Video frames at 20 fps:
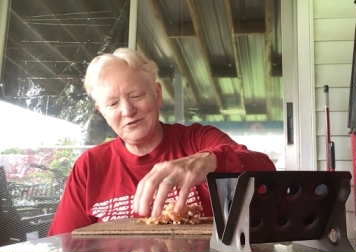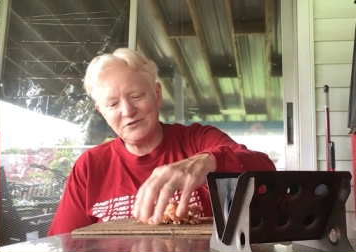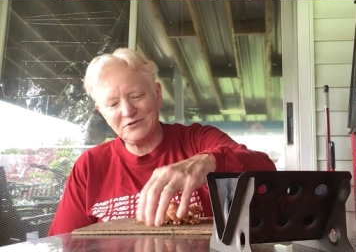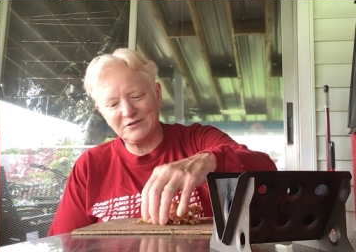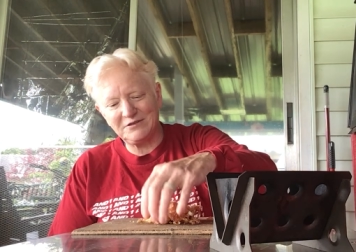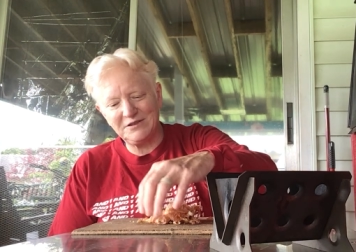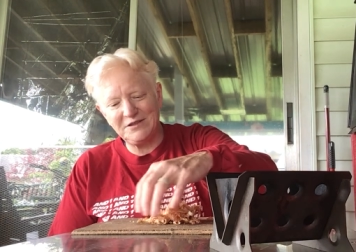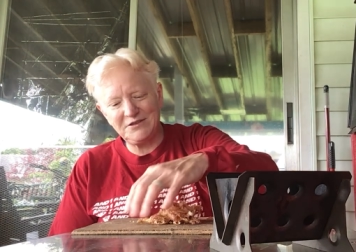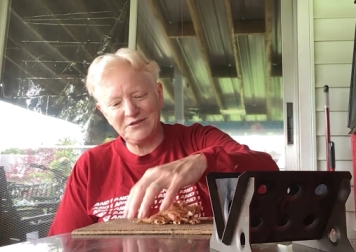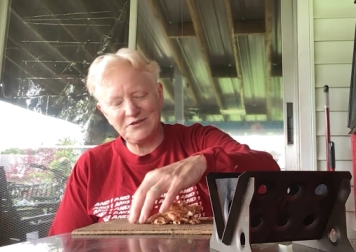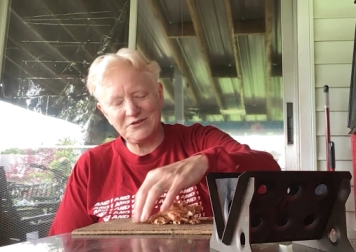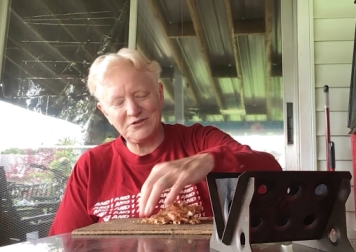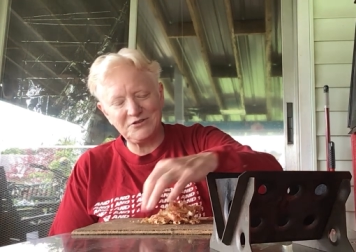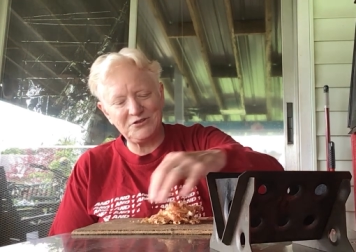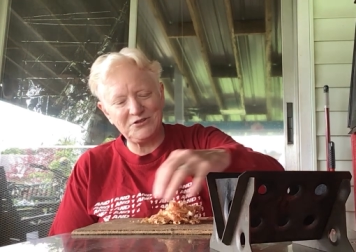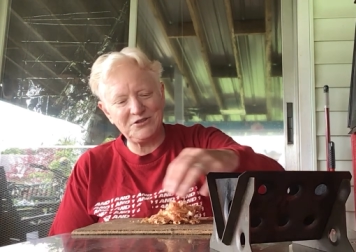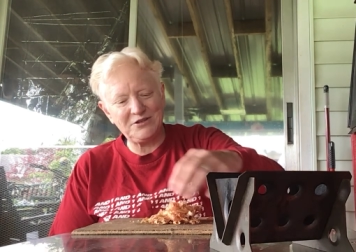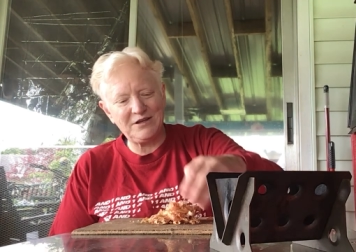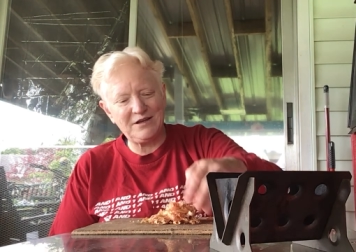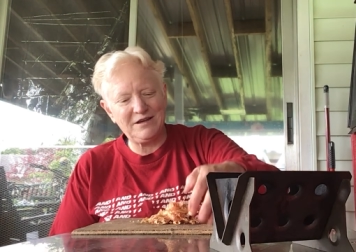Shalisa
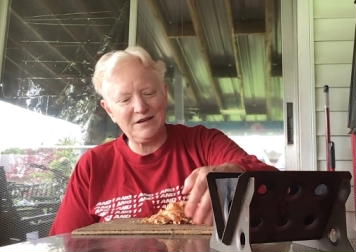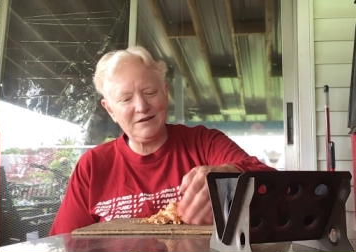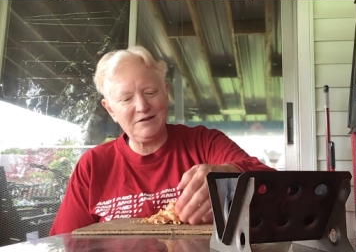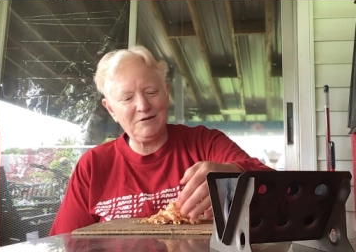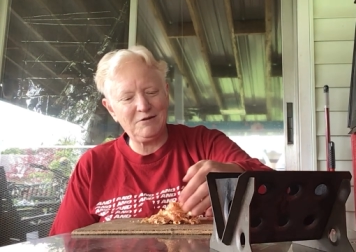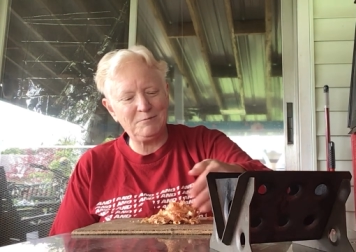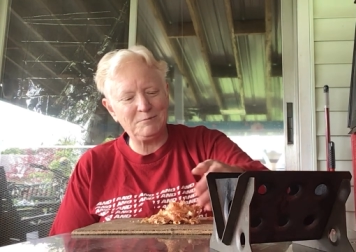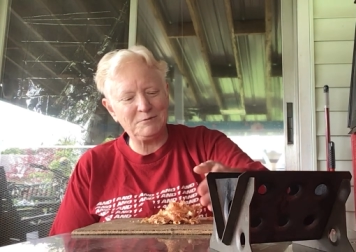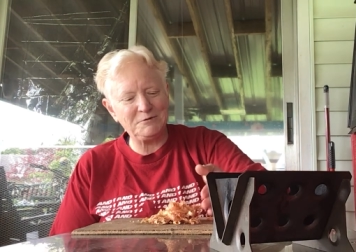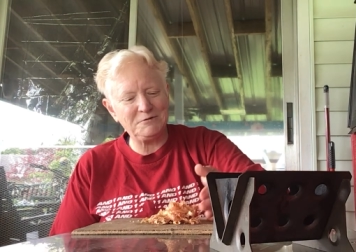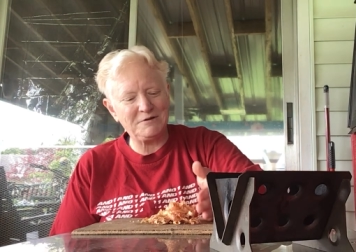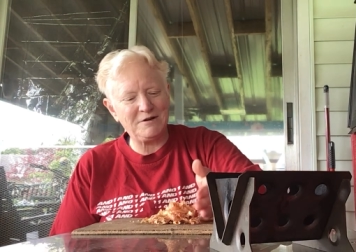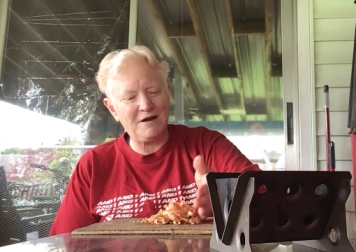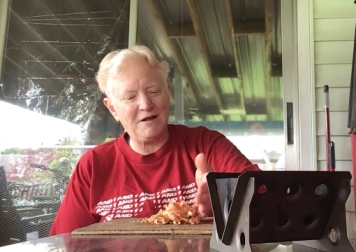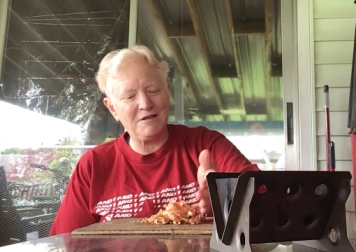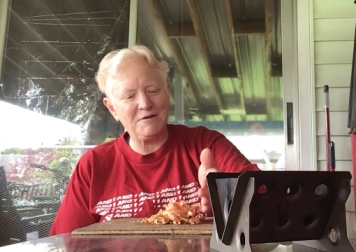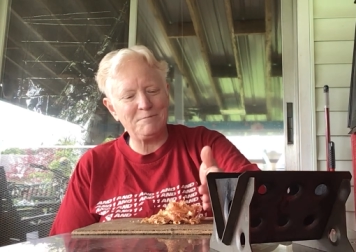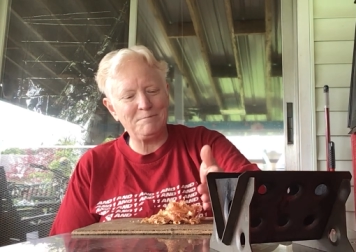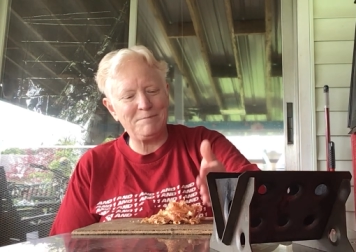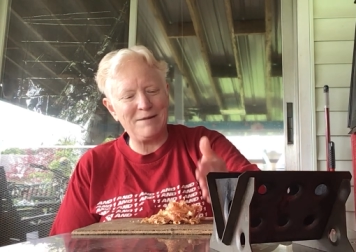Shell, Blue
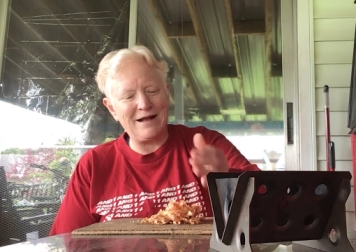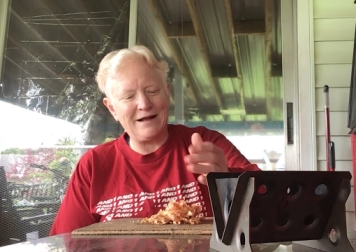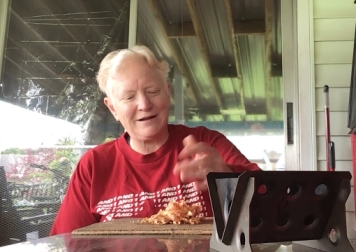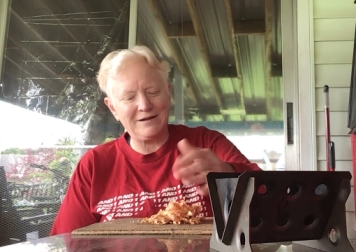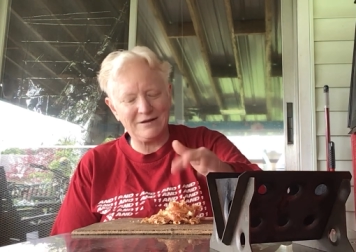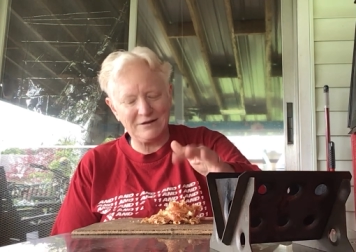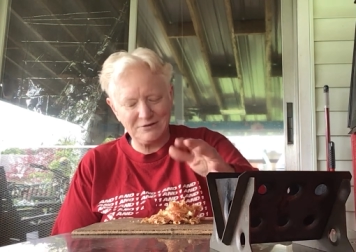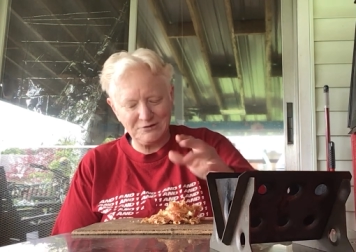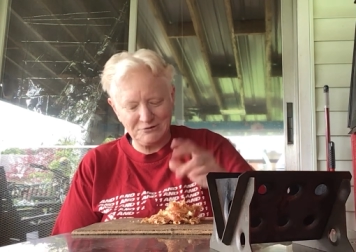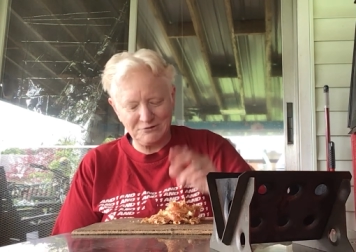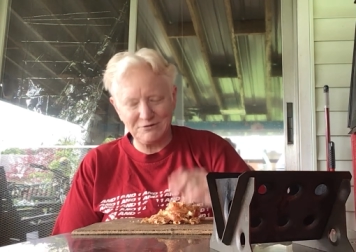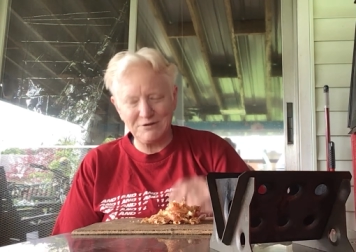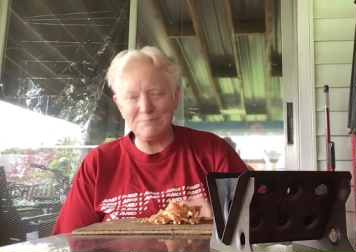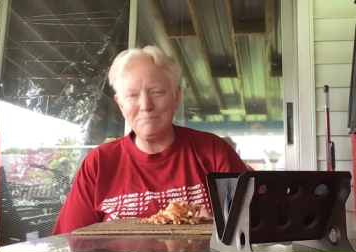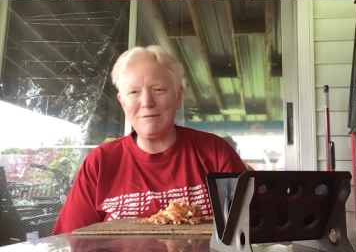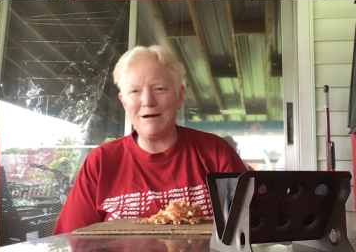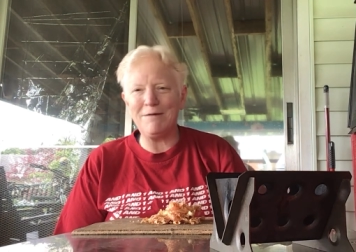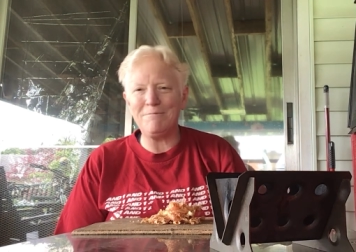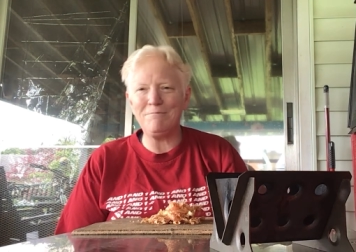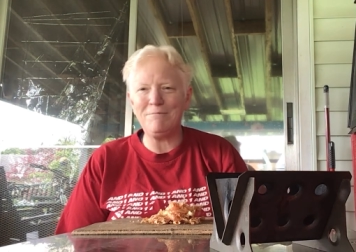Collar Backcountry
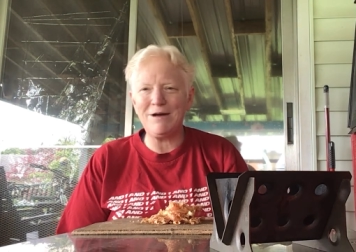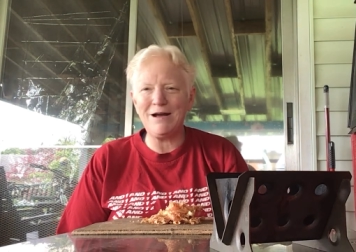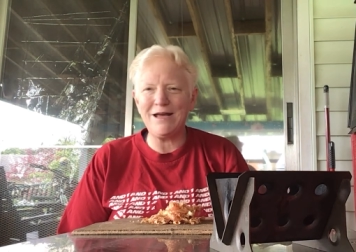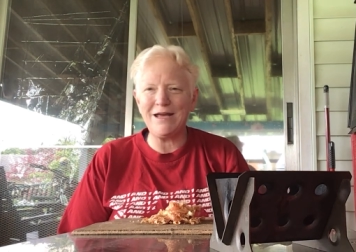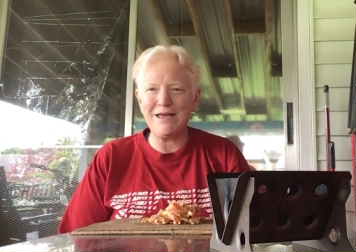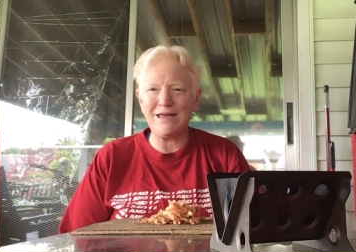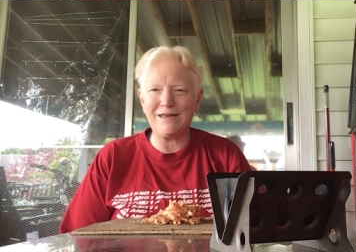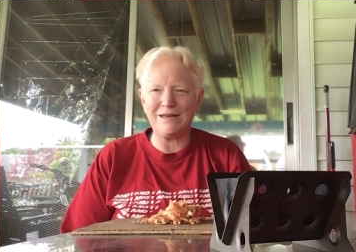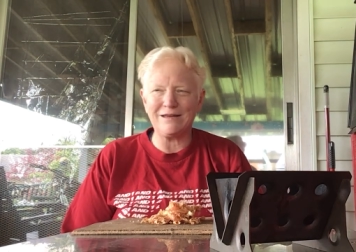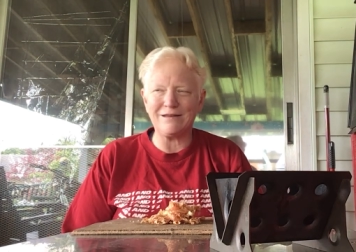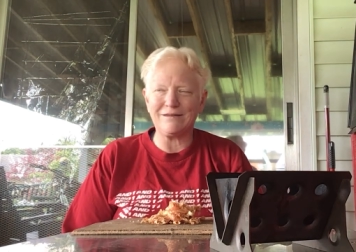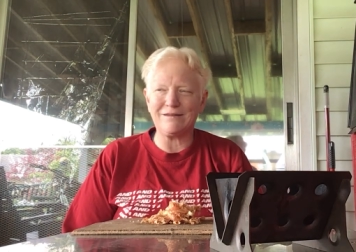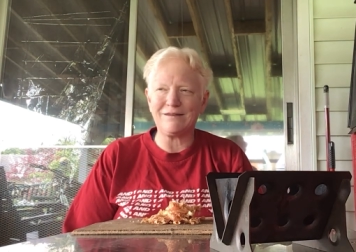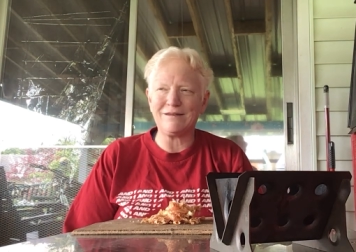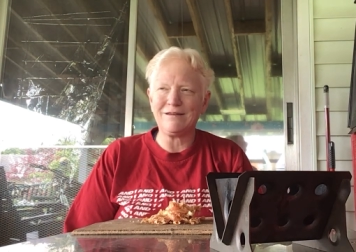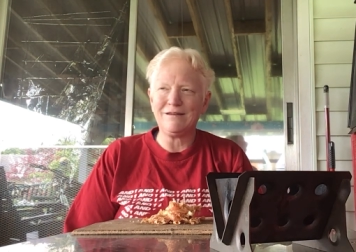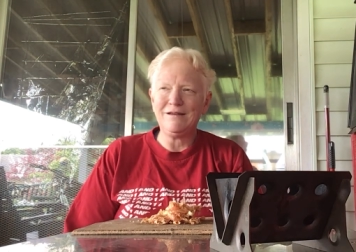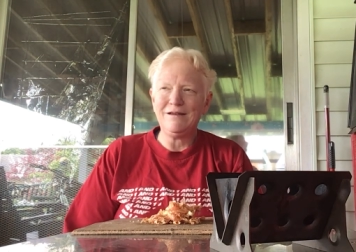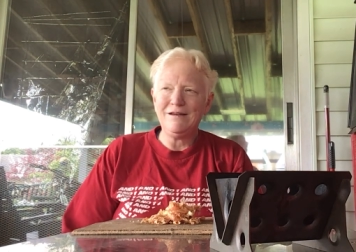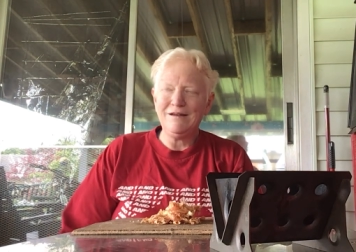by Mike at
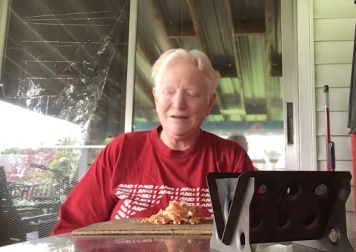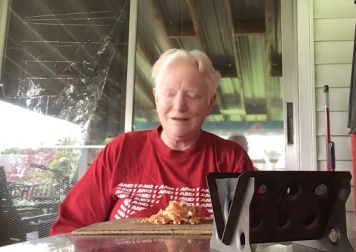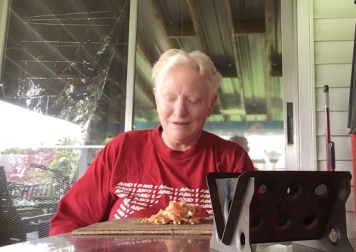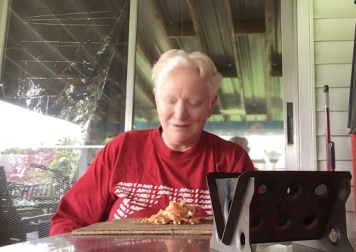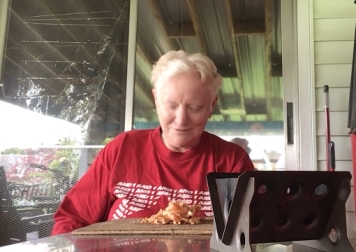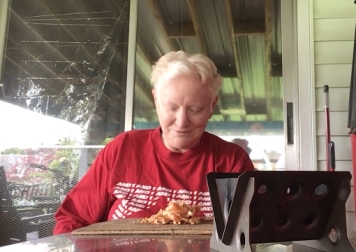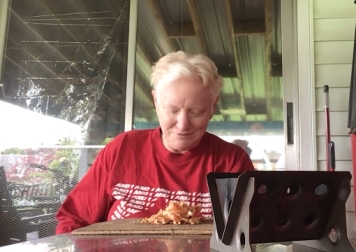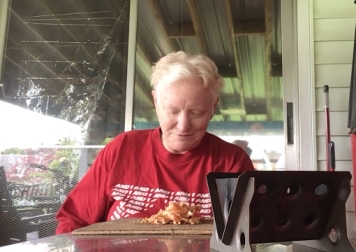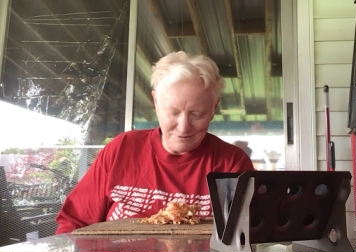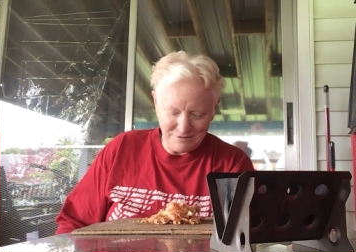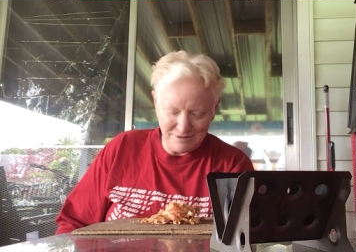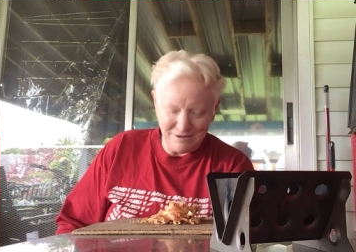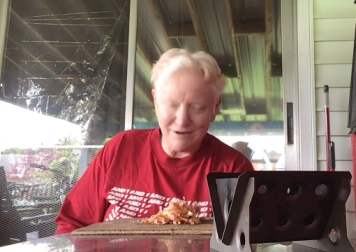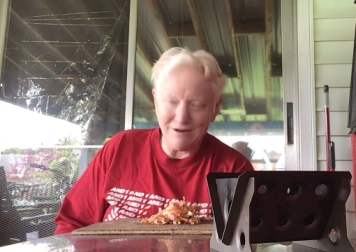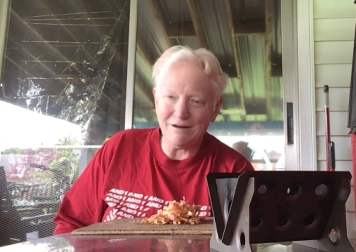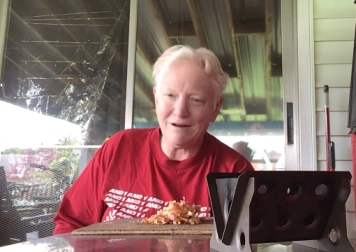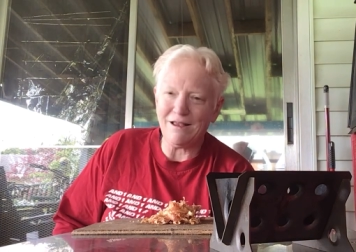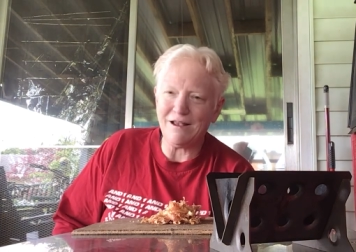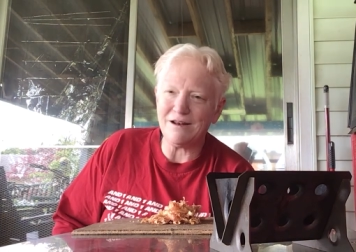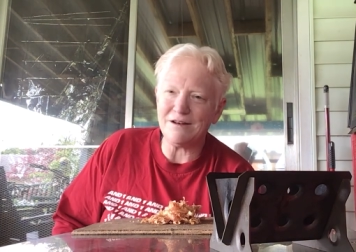Under
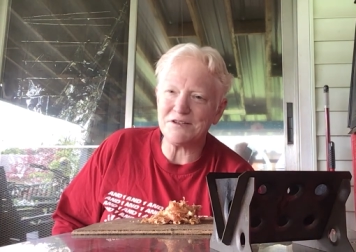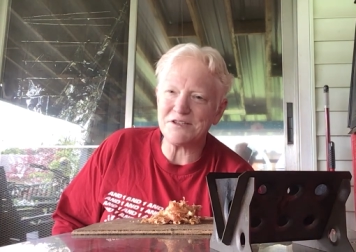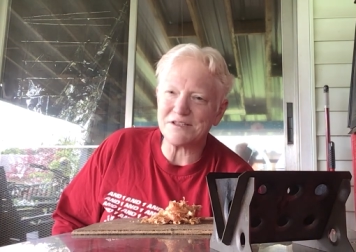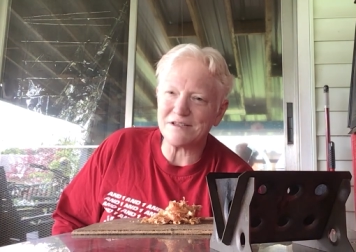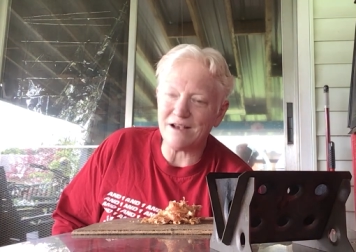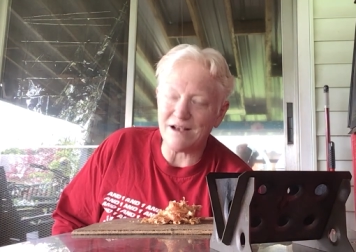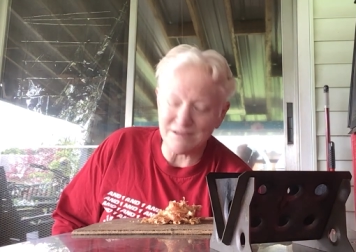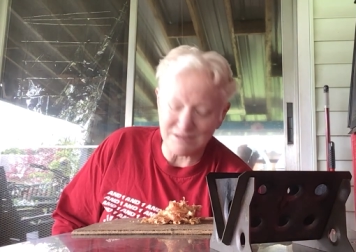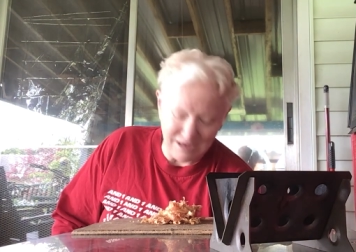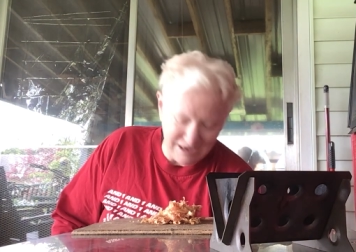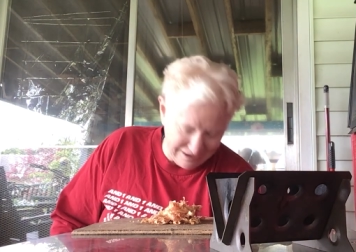Carolina Skies.